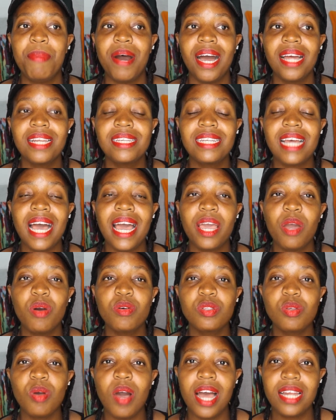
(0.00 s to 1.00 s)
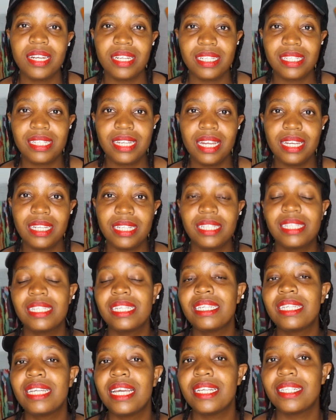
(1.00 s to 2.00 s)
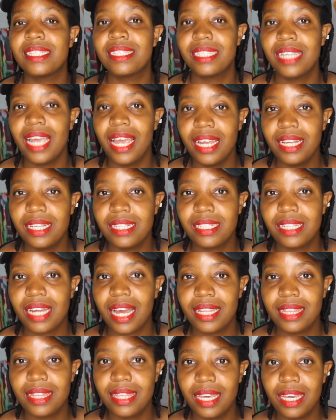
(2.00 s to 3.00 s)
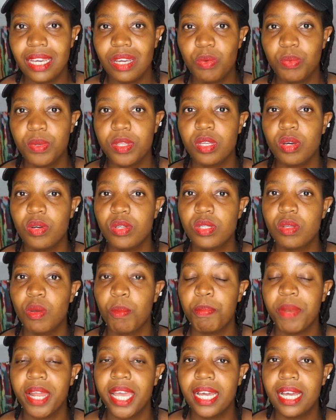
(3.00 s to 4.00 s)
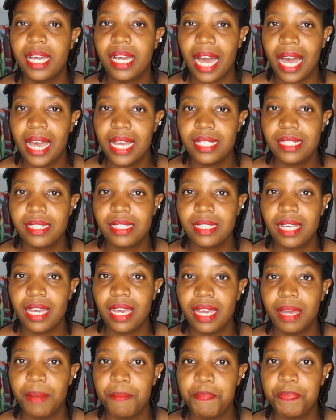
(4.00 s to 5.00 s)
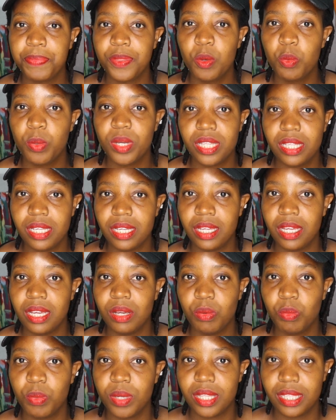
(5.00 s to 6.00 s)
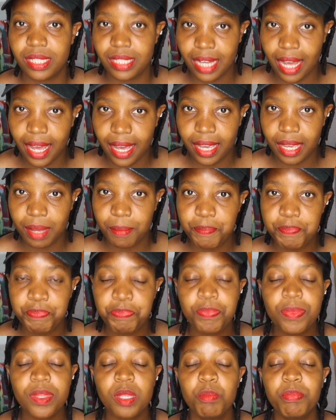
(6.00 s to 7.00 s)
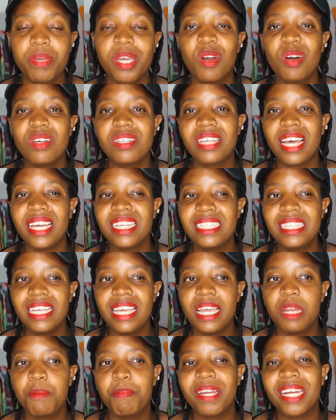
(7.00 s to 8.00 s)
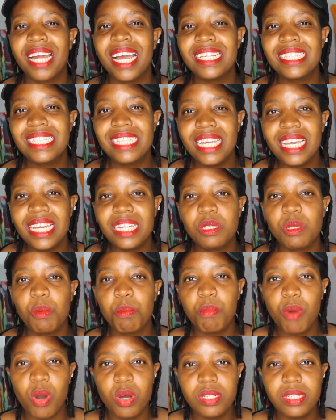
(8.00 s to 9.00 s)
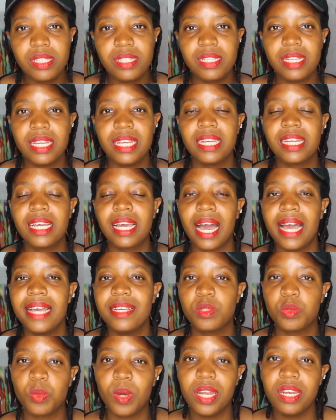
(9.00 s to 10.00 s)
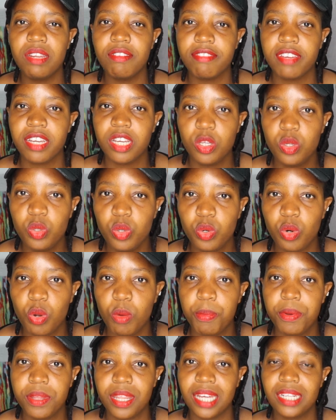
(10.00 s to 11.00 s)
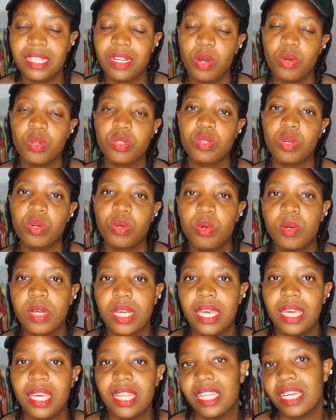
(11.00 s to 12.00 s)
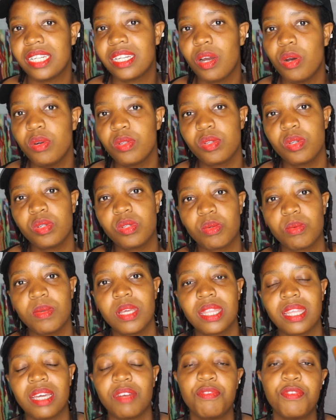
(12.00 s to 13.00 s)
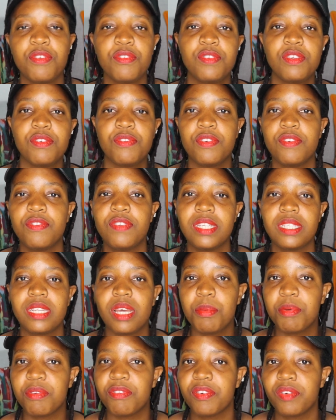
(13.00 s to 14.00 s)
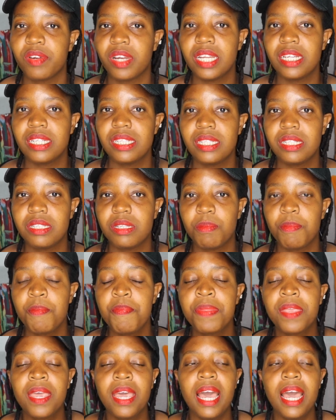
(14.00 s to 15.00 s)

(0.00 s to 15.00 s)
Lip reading: But I also understand it has changed, I think, with also black guys with time. Because I see it, but I see it most in guys who are living in Europe that are also cooking, that are also doing that 50-50 type of a relationship.